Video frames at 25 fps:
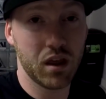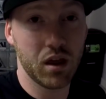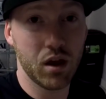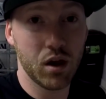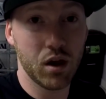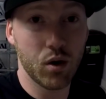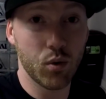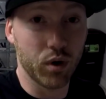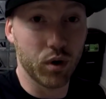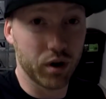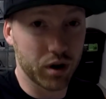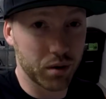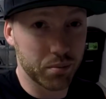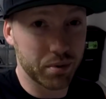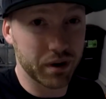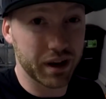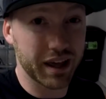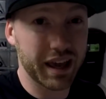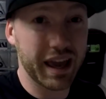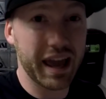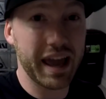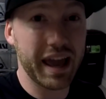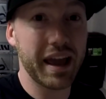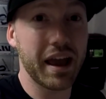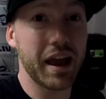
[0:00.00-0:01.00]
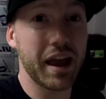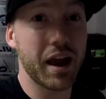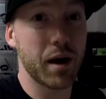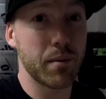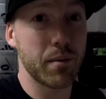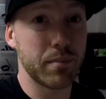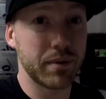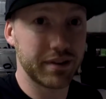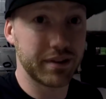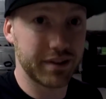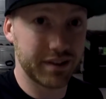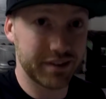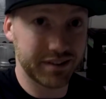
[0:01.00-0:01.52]
we're going to put a cam
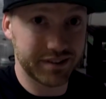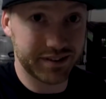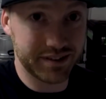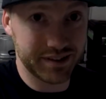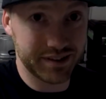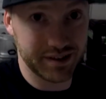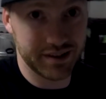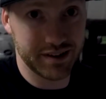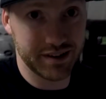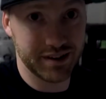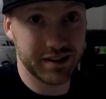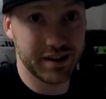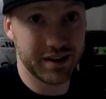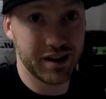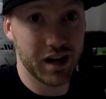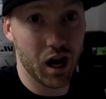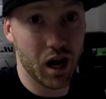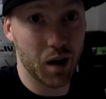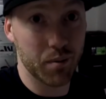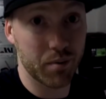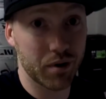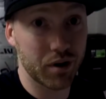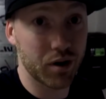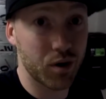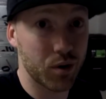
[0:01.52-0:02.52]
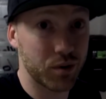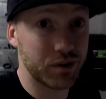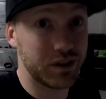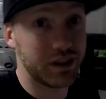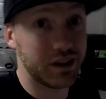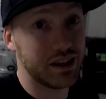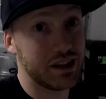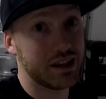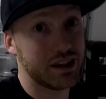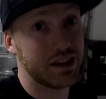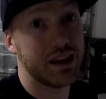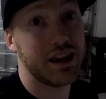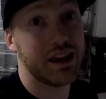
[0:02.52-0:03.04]
in this. I'm going to go with
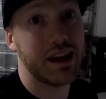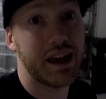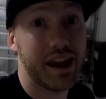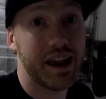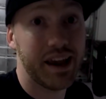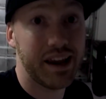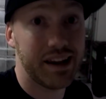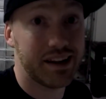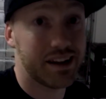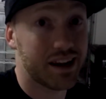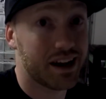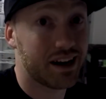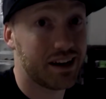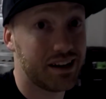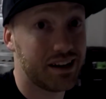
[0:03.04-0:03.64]
the A-9